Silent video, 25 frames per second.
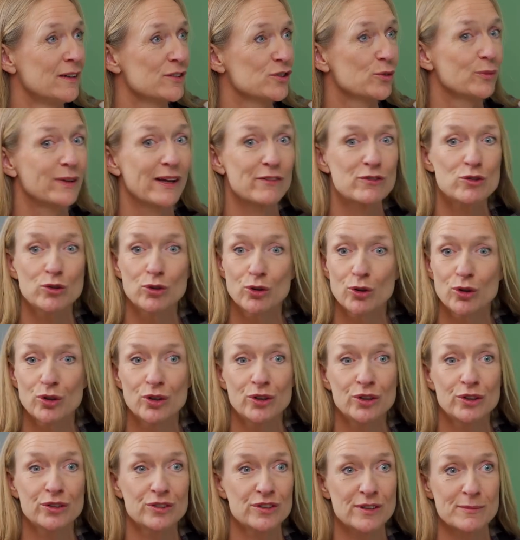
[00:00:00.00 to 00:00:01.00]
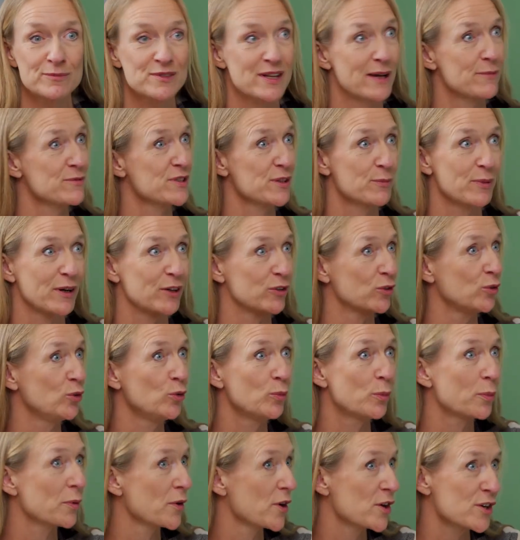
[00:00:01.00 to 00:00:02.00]
So we have to learn sometimes about
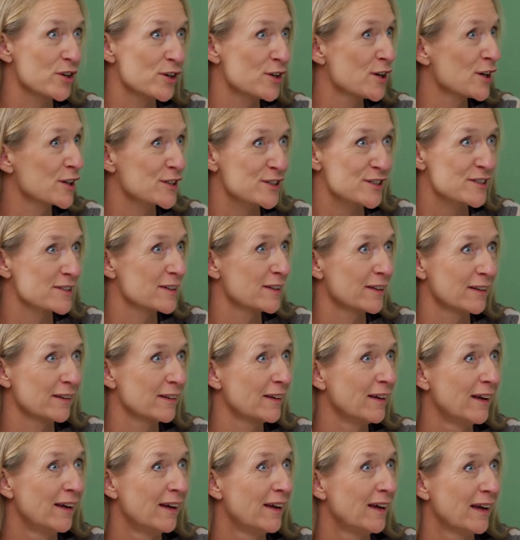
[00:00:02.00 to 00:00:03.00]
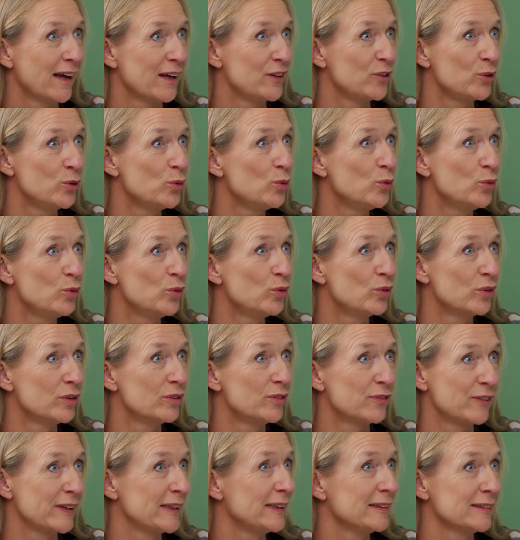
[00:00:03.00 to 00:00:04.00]
new products and new
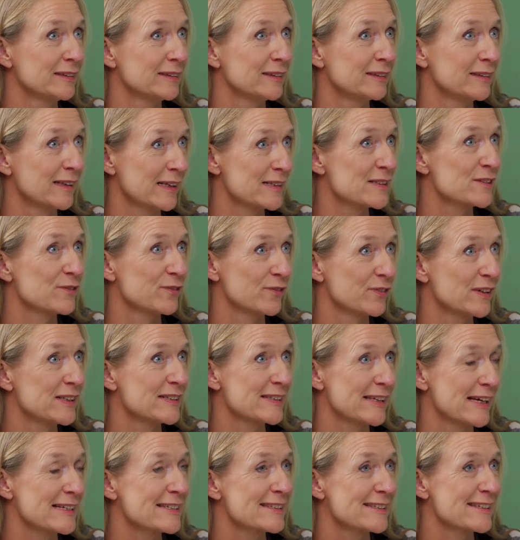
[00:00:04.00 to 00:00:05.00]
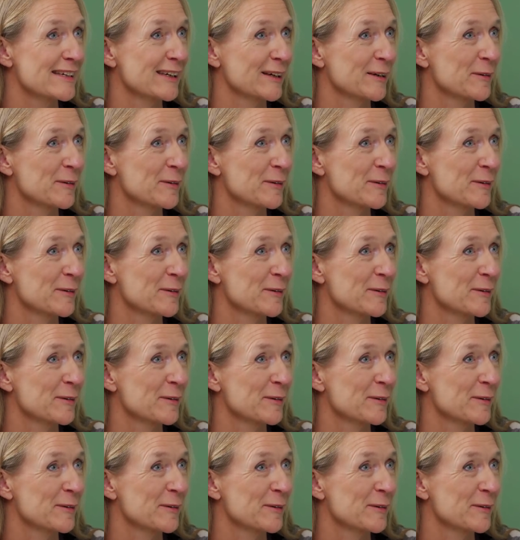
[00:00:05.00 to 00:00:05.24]
things, and that's fantastic.